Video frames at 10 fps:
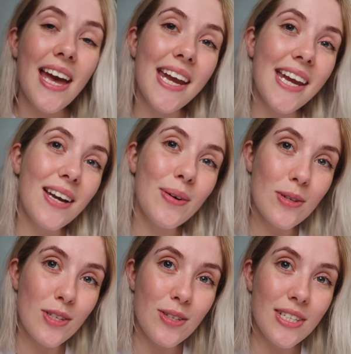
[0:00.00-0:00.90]
They
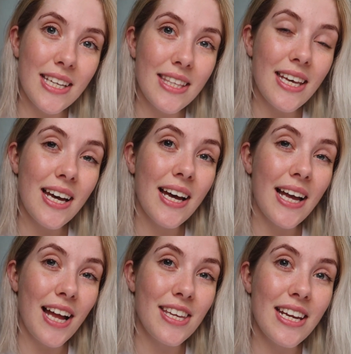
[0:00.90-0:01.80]
also did the
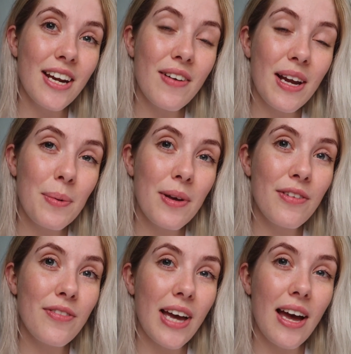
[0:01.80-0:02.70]
canyoneering
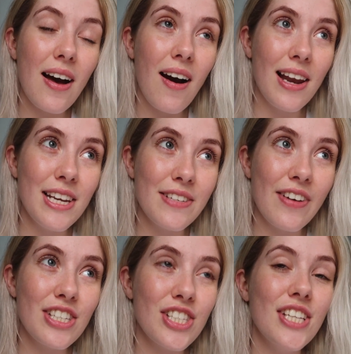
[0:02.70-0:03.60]
with Highland
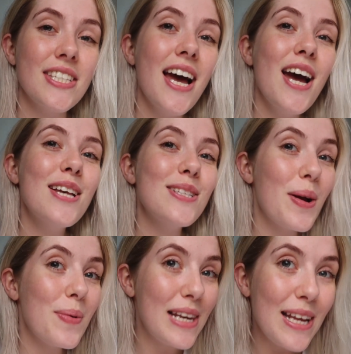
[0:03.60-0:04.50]
Adventures, so
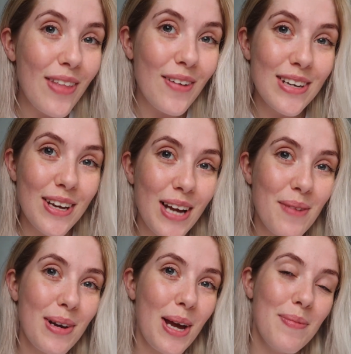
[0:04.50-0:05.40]
I will leave that video
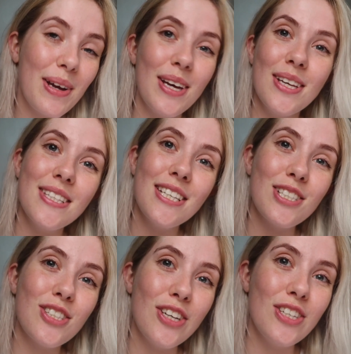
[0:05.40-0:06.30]
down below because it
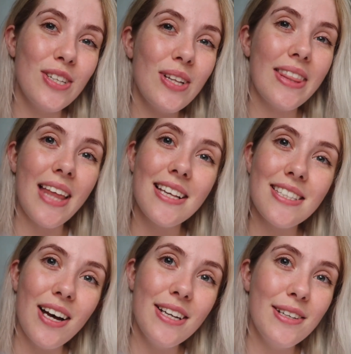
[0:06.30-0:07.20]
just shows you like that
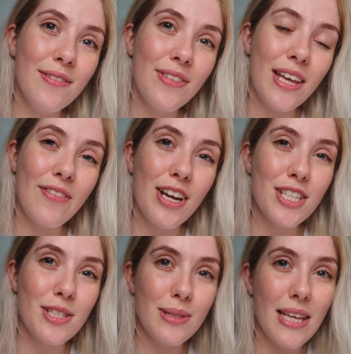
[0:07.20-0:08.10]
side of the
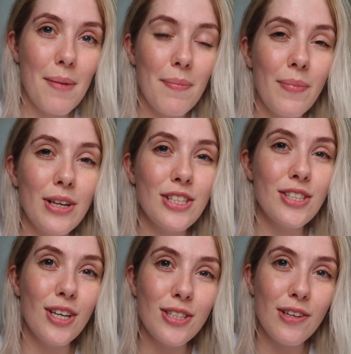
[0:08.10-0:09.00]
adventures of them, which
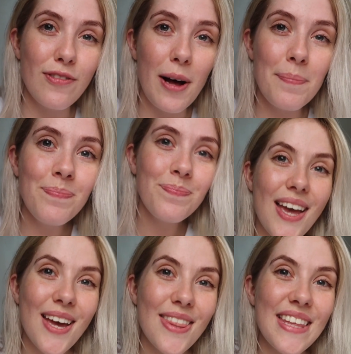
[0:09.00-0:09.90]
is so, so fun.
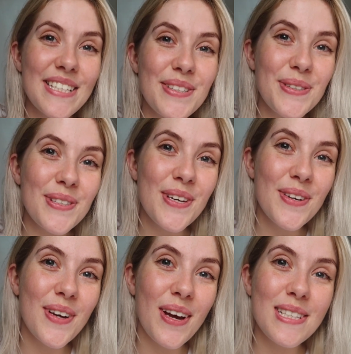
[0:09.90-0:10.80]
This is
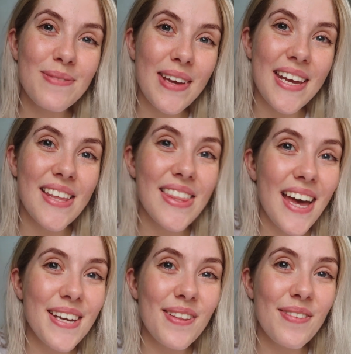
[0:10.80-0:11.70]
also going to be the
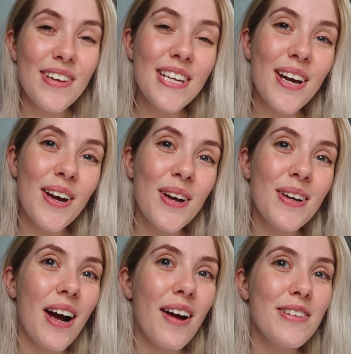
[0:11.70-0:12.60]
end of the video.
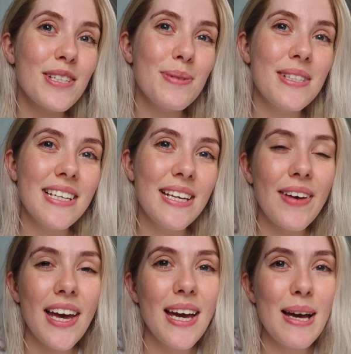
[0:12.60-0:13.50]
I just wanted to leave
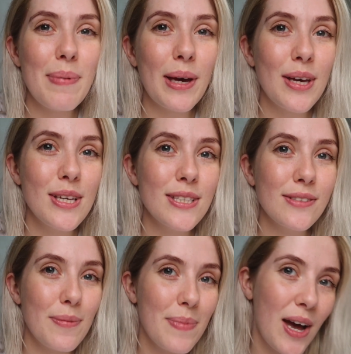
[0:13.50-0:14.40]
it here because
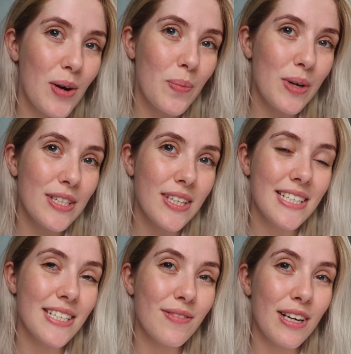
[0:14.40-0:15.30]
from there onwards I
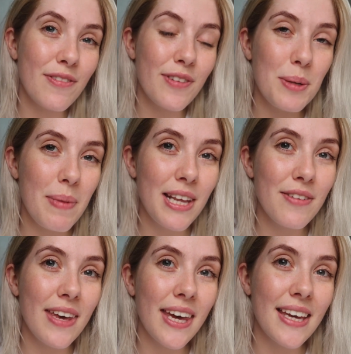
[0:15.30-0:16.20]
didn't really film
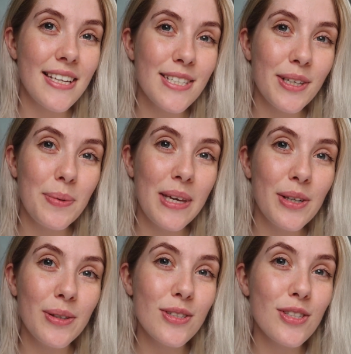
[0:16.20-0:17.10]
anything until we
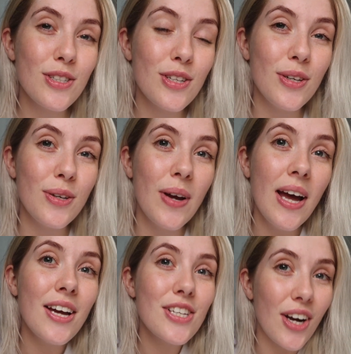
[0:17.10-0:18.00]
got to
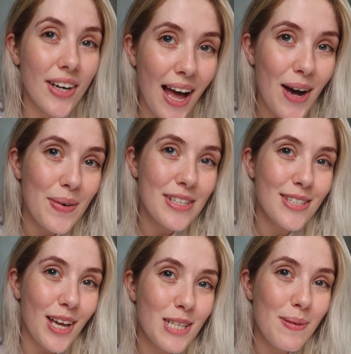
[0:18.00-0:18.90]
Siargao, which
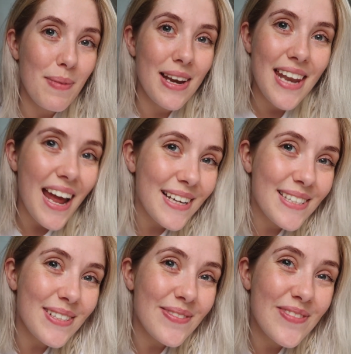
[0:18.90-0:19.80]
is going to be my
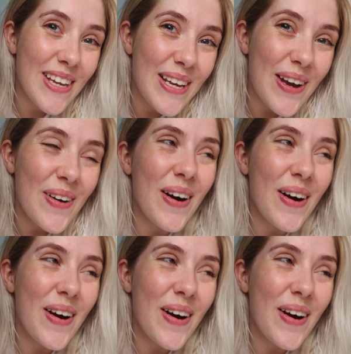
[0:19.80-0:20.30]
next video.